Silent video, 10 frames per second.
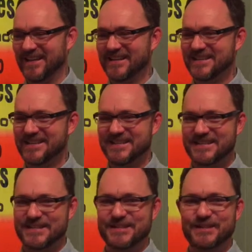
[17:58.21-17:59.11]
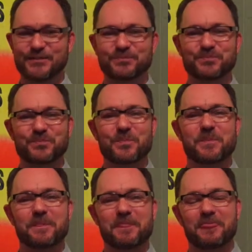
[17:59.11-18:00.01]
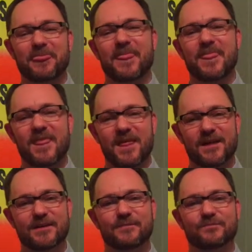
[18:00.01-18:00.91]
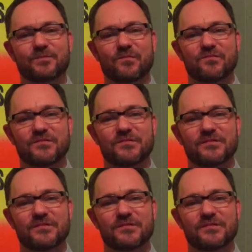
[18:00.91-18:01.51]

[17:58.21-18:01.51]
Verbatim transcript: What's important in your work that maybe I haven't seen